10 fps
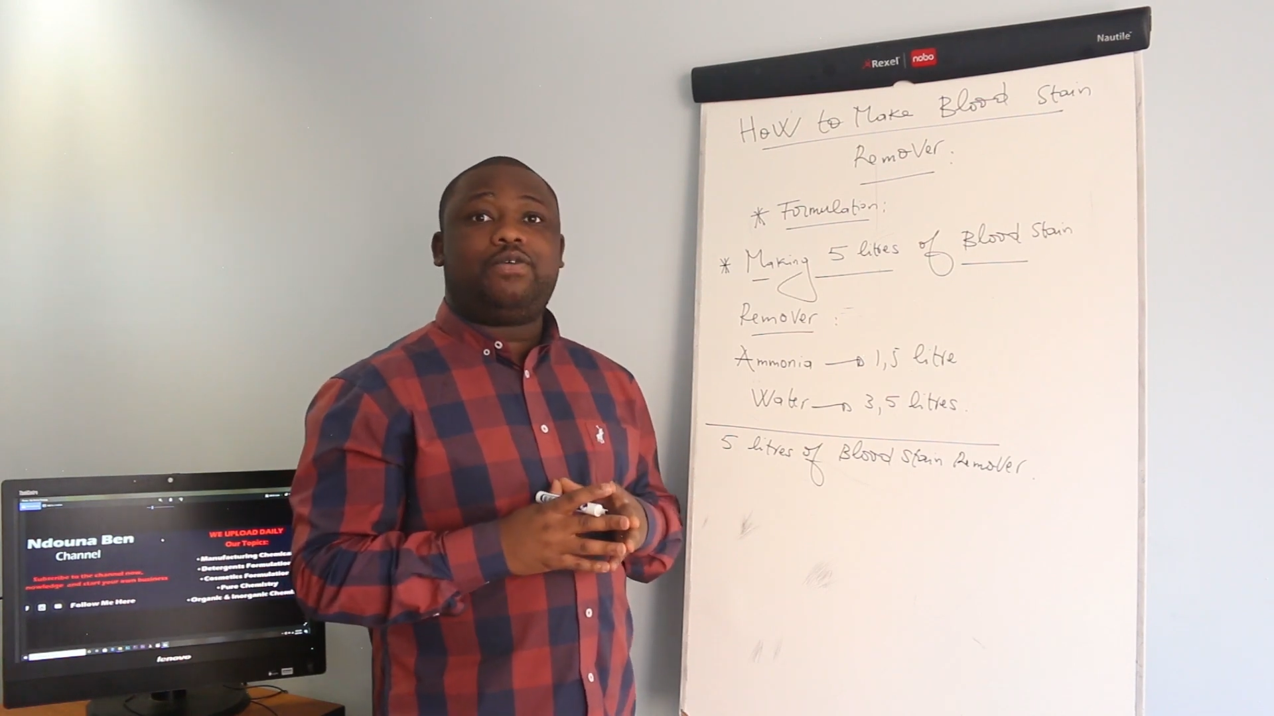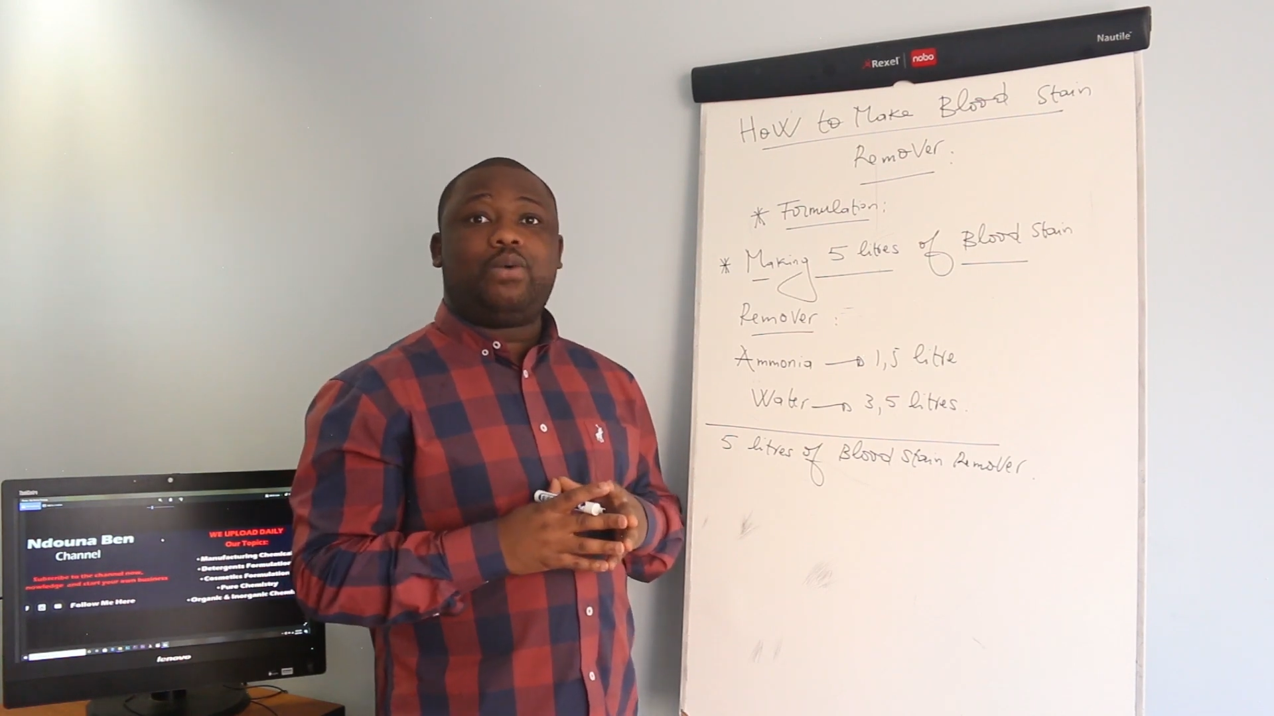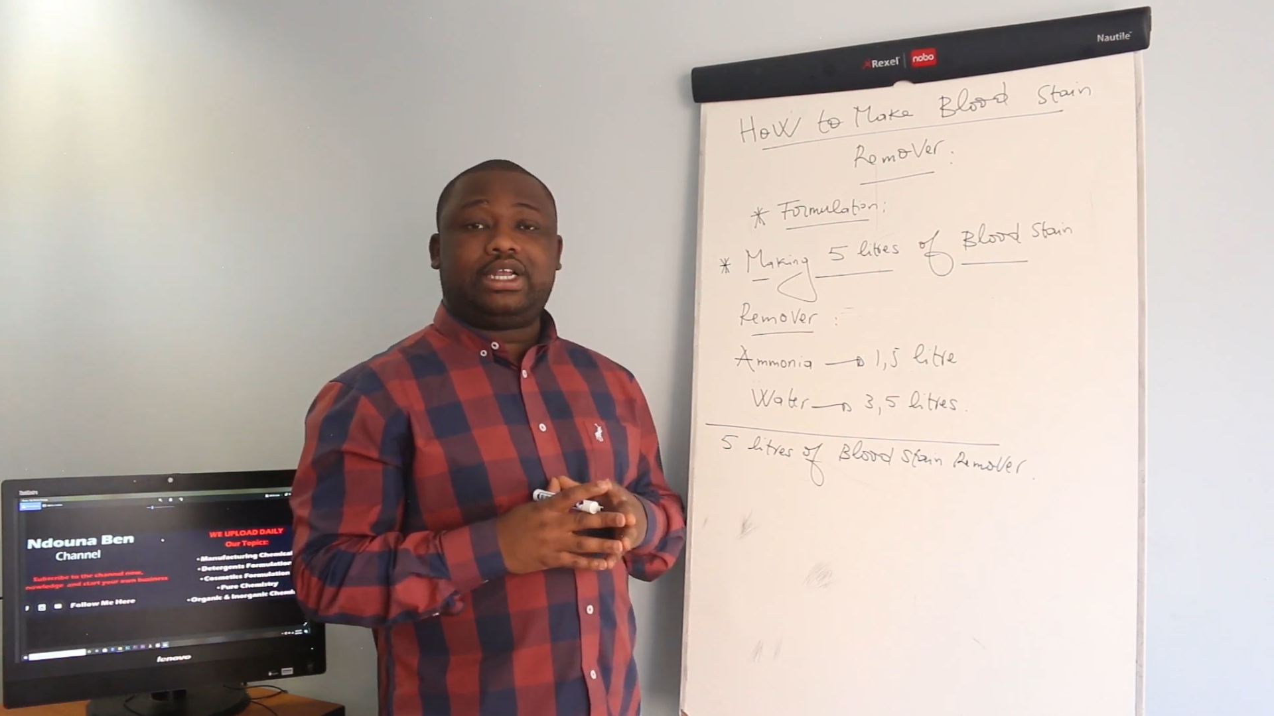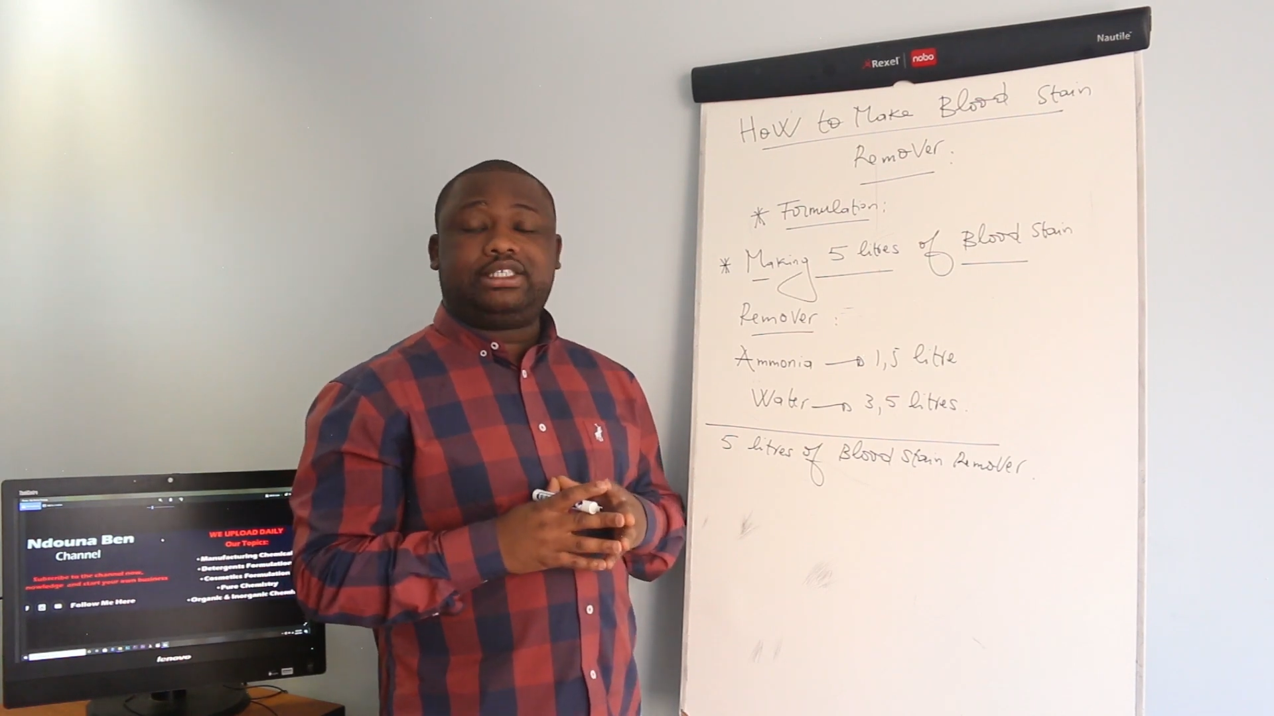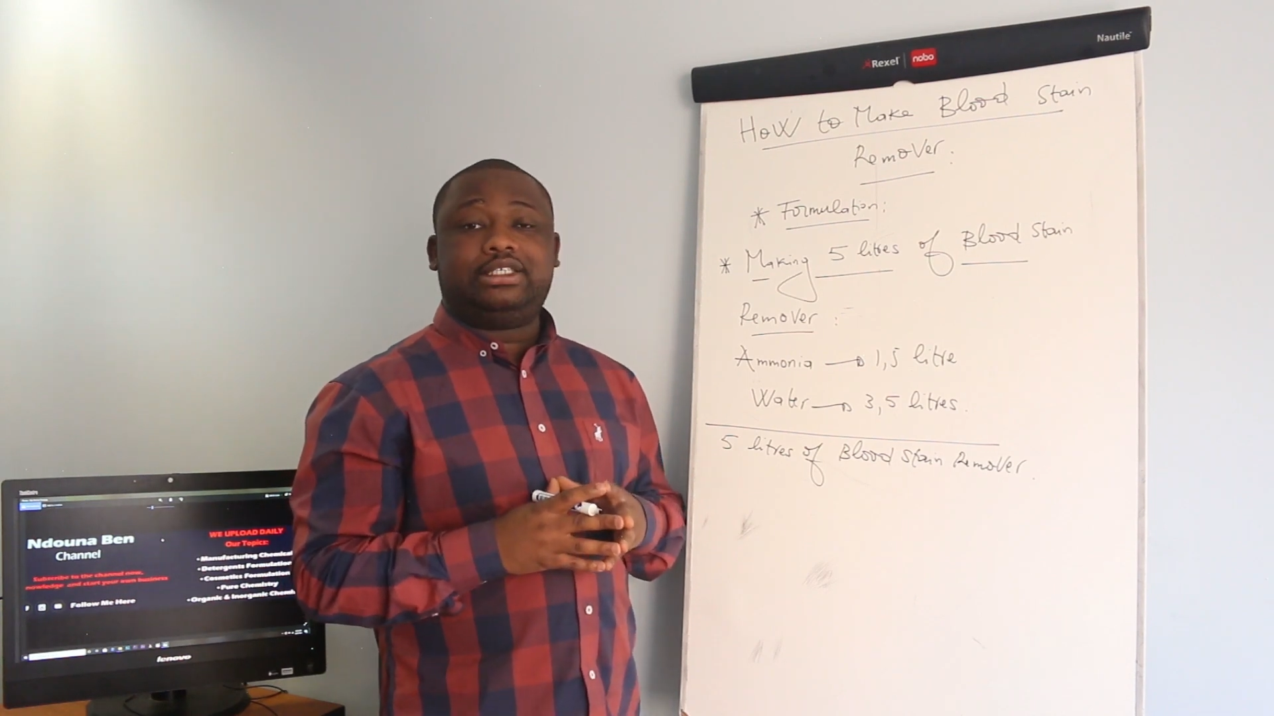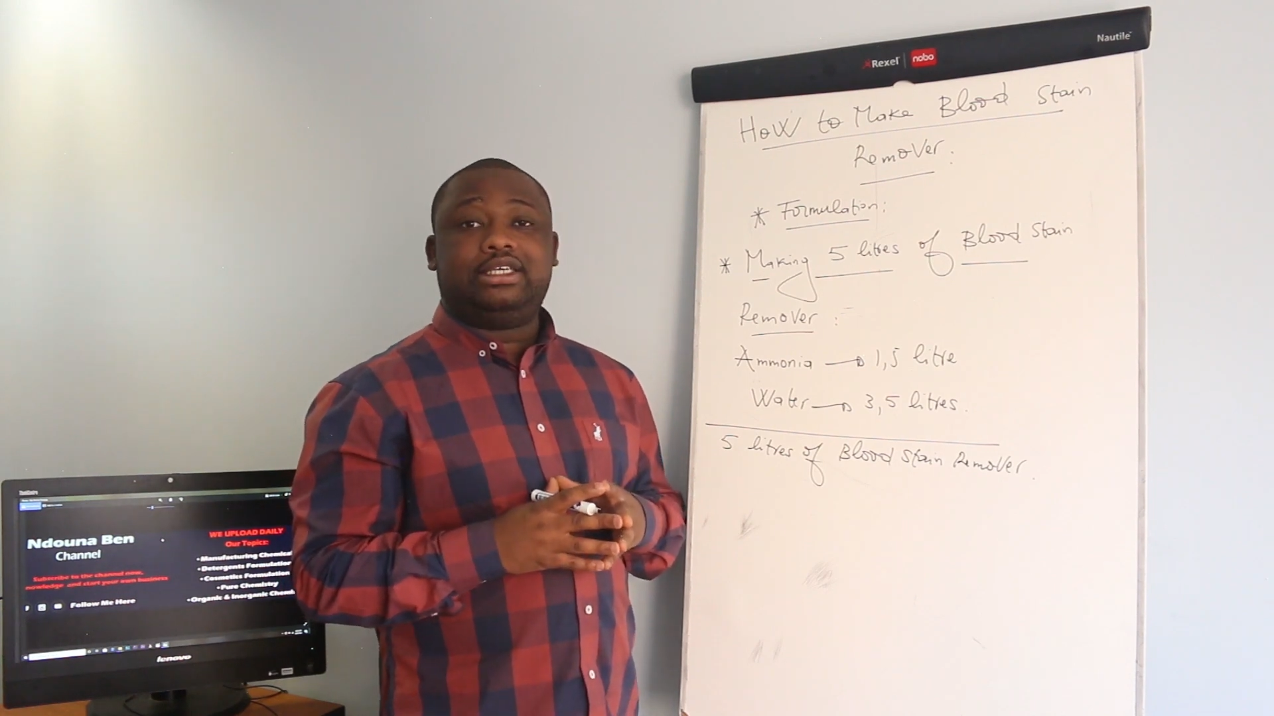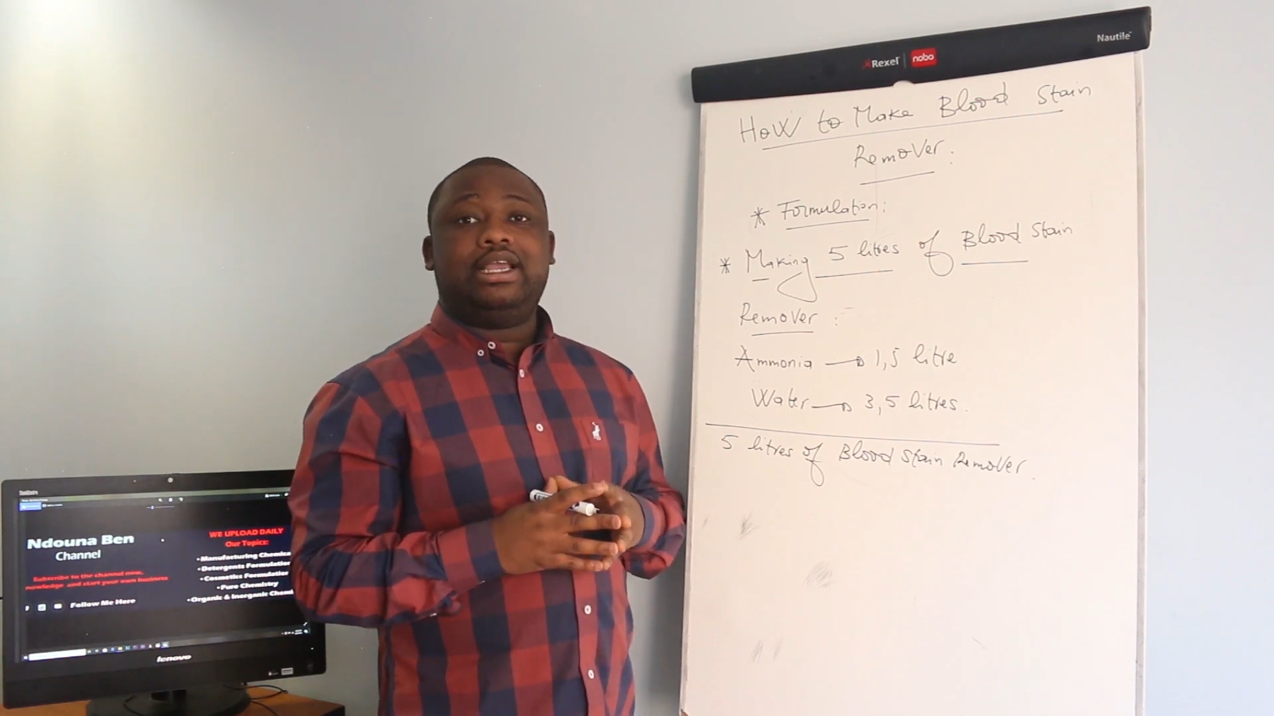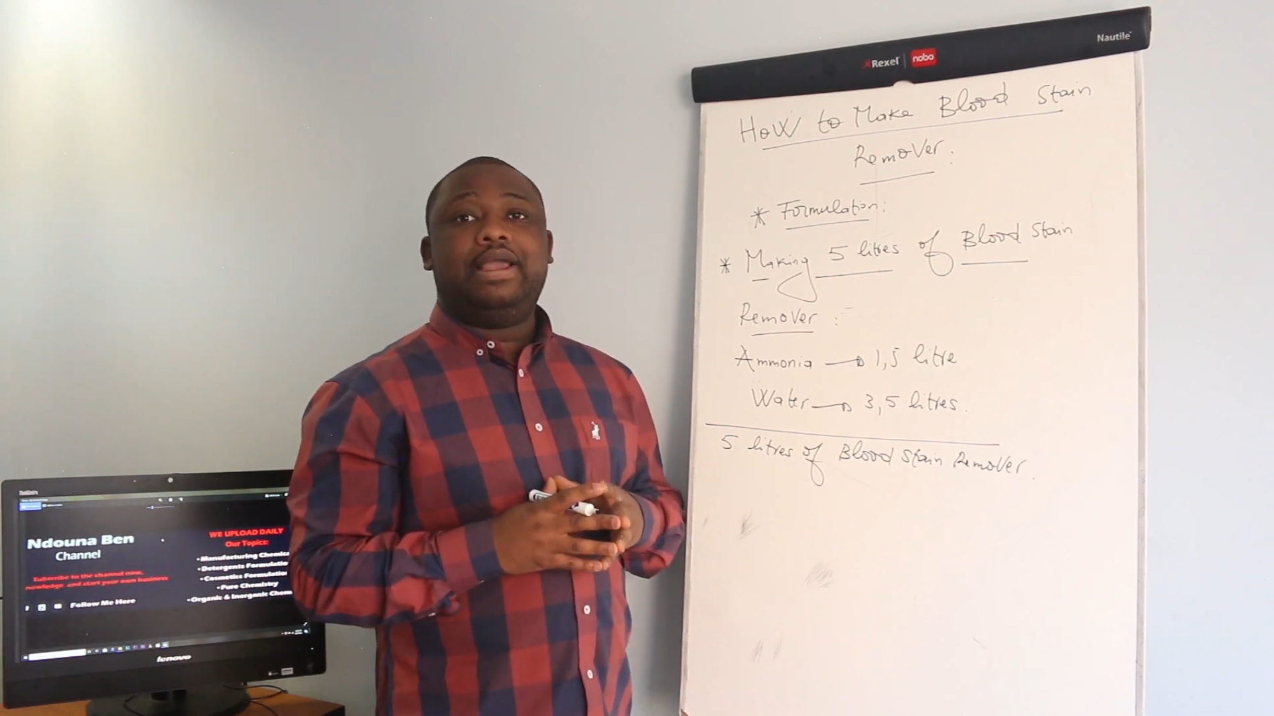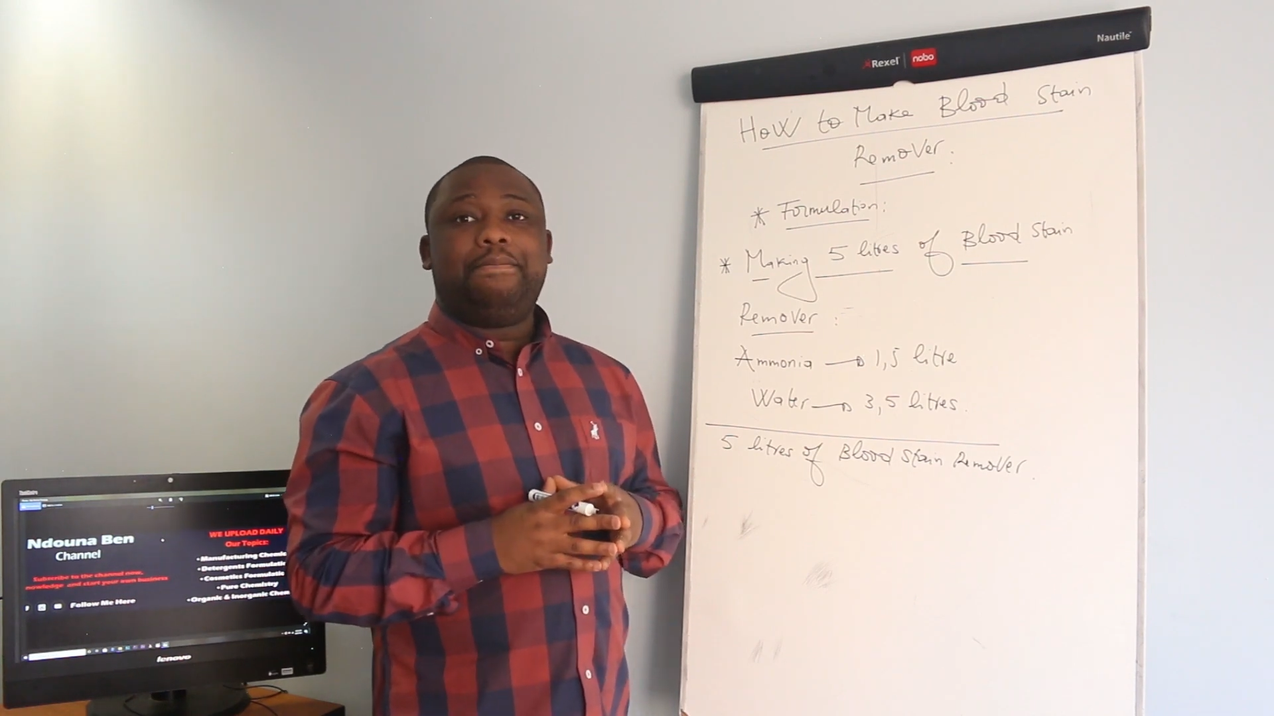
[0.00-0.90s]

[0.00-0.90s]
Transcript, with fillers: for watching.